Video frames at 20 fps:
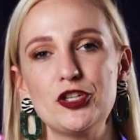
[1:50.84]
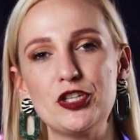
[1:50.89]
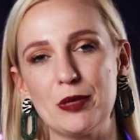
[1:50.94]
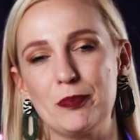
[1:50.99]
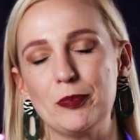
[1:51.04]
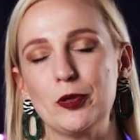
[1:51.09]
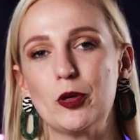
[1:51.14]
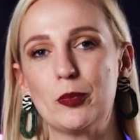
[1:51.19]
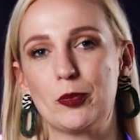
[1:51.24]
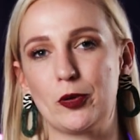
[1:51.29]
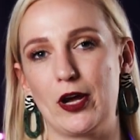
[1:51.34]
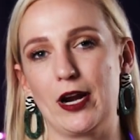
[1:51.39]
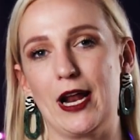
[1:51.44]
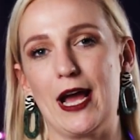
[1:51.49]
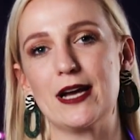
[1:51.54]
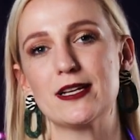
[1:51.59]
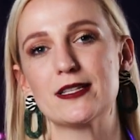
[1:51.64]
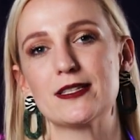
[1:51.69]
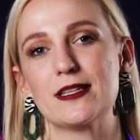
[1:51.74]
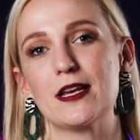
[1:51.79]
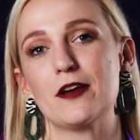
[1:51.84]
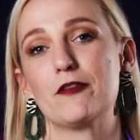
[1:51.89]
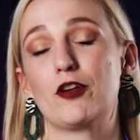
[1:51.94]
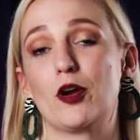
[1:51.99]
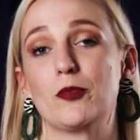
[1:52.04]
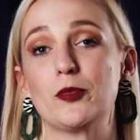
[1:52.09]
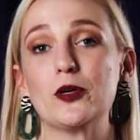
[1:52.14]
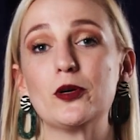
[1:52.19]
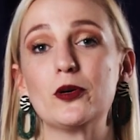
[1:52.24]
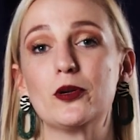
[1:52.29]
ship your products
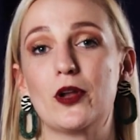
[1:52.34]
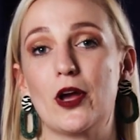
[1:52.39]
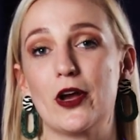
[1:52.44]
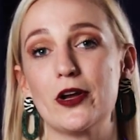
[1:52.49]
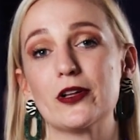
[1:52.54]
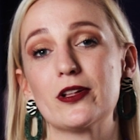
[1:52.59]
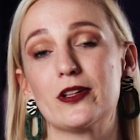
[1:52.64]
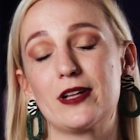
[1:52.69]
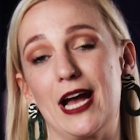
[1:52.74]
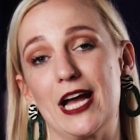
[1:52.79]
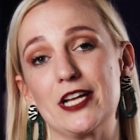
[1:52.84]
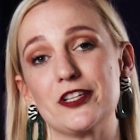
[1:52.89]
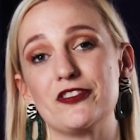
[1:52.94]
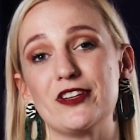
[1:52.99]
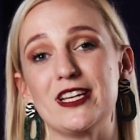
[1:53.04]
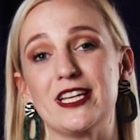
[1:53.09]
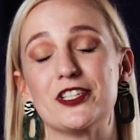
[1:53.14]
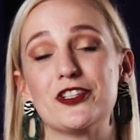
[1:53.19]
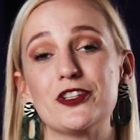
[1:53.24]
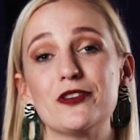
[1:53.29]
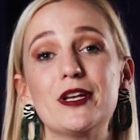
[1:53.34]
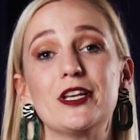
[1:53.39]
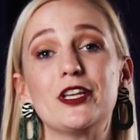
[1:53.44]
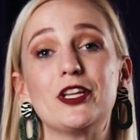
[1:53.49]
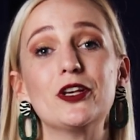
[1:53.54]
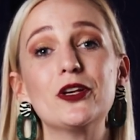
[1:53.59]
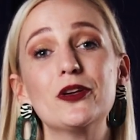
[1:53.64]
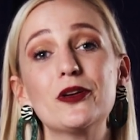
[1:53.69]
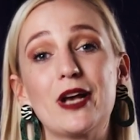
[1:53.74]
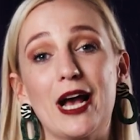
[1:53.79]
from your local country to a
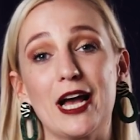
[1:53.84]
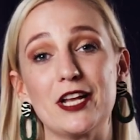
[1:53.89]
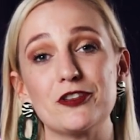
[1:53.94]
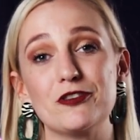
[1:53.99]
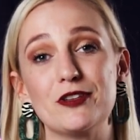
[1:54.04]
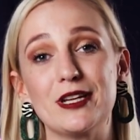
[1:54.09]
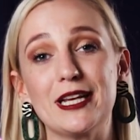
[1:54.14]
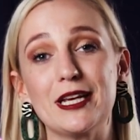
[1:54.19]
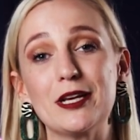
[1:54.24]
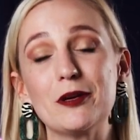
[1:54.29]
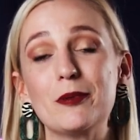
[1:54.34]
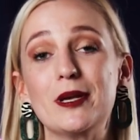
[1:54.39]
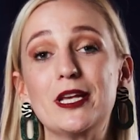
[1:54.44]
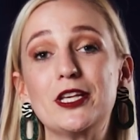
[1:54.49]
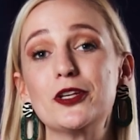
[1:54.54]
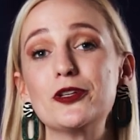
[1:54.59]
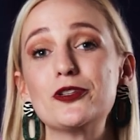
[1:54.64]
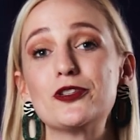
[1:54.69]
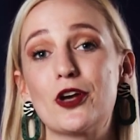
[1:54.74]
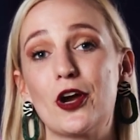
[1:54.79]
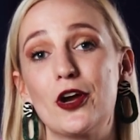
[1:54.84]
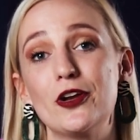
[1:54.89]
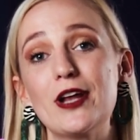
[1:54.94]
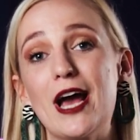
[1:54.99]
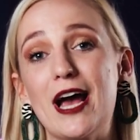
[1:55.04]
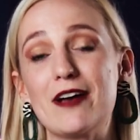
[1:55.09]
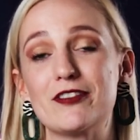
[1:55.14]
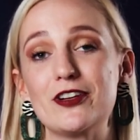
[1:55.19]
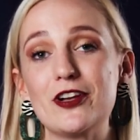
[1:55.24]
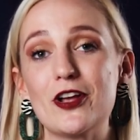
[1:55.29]
new country where you don't
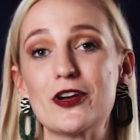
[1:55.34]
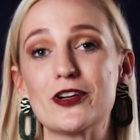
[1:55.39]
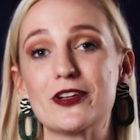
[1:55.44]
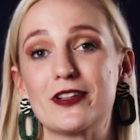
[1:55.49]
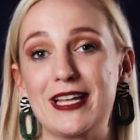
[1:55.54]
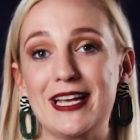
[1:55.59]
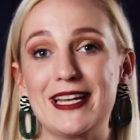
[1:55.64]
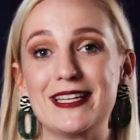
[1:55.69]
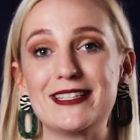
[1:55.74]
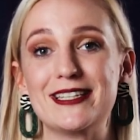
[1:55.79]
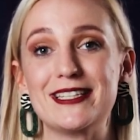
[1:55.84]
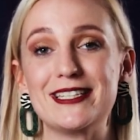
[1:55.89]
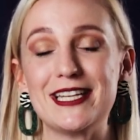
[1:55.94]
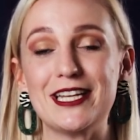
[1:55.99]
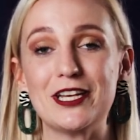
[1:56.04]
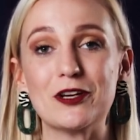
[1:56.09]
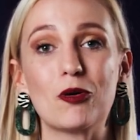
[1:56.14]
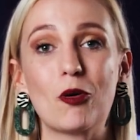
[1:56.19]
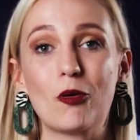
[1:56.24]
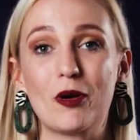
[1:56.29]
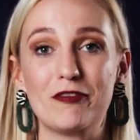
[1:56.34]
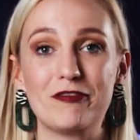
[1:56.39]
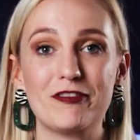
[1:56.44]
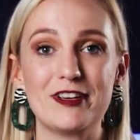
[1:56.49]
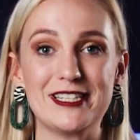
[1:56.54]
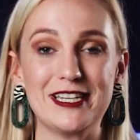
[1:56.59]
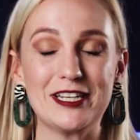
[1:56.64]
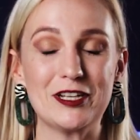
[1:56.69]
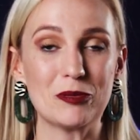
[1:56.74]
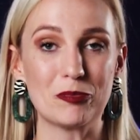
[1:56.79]
have a local entity or a
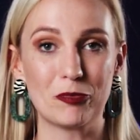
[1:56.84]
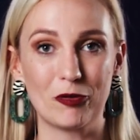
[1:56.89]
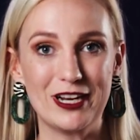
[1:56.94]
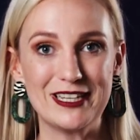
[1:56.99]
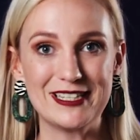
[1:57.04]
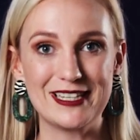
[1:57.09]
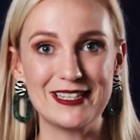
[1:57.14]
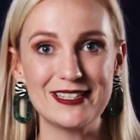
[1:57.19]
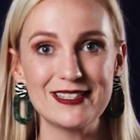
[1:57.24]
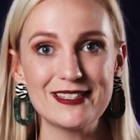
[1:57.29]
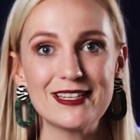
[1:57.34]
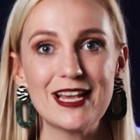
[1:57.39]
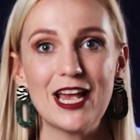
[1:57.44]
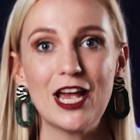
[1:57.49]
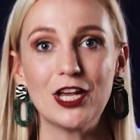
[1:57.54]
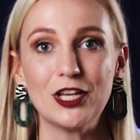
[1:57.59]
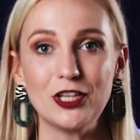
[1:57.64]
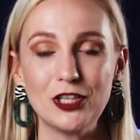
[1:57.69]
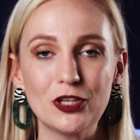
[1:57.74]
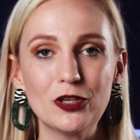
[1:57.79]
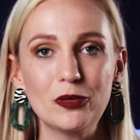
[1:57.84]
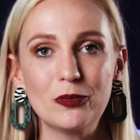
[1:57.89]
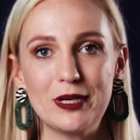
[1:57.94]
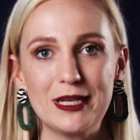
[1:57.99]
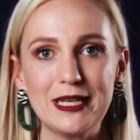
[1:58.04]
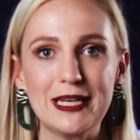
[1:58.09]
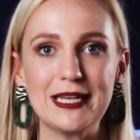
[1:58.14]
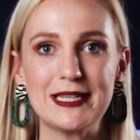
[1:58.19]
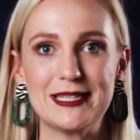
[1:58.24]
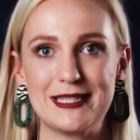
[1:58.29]
physical presence, you
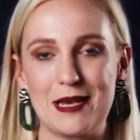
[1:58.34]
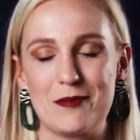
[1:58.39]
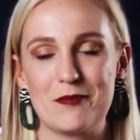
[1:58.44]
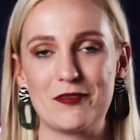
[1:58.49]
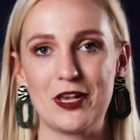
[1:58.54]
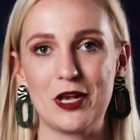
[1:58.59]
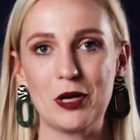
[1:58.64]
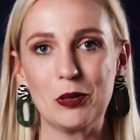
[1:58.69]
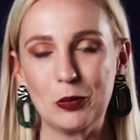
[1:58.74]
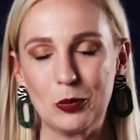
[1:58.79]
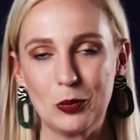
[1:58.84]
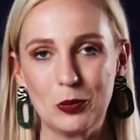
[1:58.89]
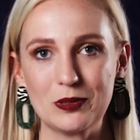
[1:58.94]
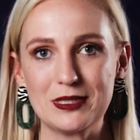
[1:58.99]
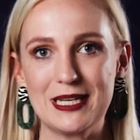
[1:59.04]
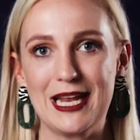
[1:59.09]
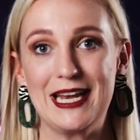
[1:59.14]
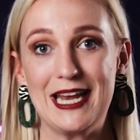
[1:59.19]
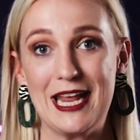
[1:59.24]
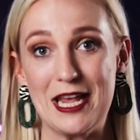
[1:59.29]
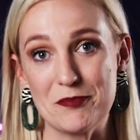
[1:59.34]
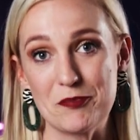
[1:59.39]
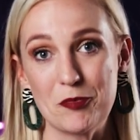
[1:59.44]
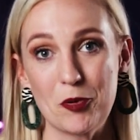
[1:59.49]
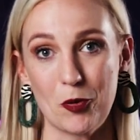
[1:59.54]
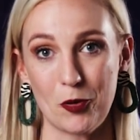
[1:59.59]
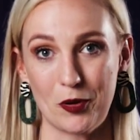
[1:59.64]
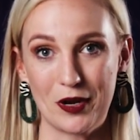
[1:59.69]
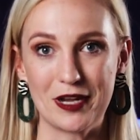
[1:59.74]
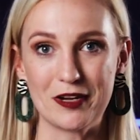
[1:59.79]
would need something called an
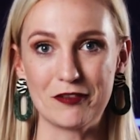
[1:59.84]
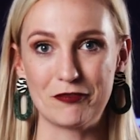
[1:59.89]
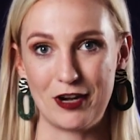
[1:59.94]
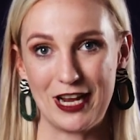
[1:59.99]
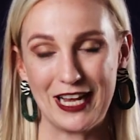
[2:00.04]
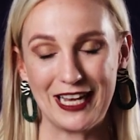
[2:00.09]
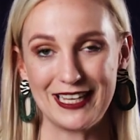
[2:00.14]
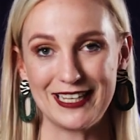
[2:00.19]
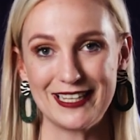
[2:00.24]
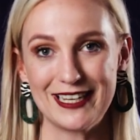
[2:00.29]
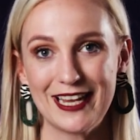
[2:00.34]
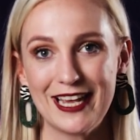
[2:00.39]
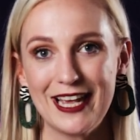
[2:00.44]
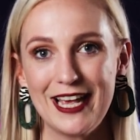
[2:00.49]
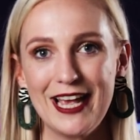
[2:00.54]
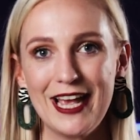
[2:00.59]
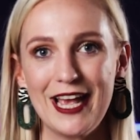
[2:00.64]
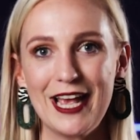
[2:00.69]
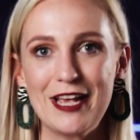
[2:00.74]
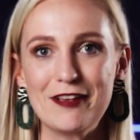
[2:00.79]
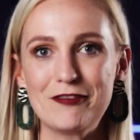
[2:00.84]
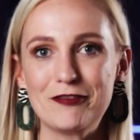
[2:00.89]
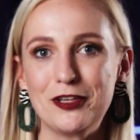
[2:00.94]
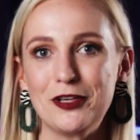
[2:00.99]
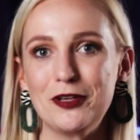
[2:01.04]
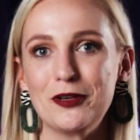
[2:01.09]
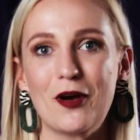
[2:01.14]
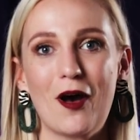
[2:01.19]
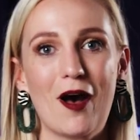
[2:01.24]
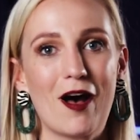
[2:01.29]
importer of record. If
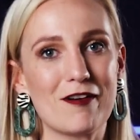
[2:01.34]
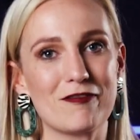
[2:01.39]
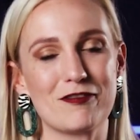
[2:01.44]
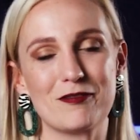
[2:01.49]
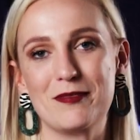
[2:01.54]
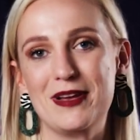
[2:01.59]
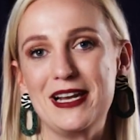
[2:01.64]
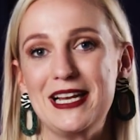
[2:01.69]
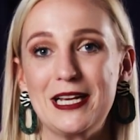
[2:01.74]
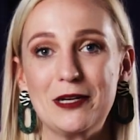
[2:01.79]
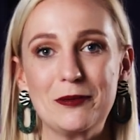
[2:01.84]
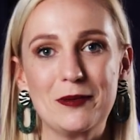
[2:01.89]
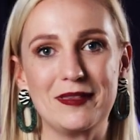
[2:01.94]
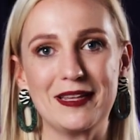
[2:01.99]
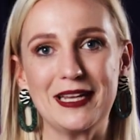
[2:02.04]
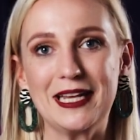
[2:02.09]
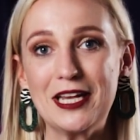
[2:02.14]
you are familiar with